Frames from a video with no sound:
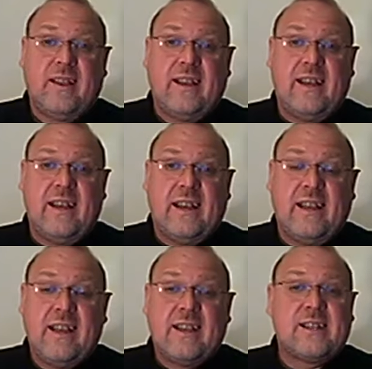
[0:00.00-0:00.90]
Uh,
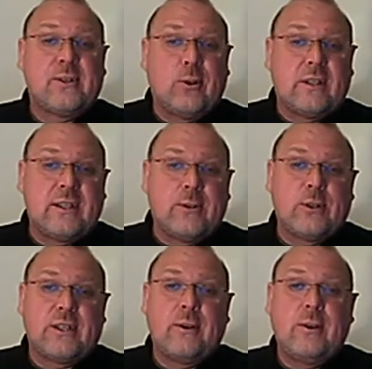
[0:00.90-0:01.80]
salt is
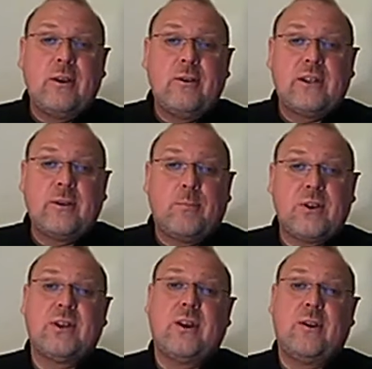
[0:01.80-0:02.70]
also used to
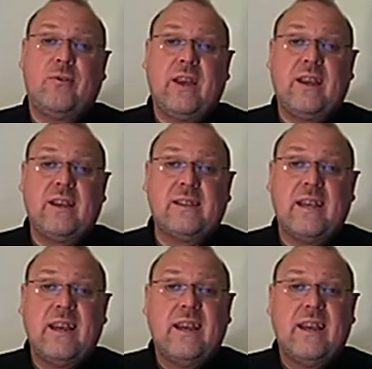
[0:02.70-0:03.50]
preserve things.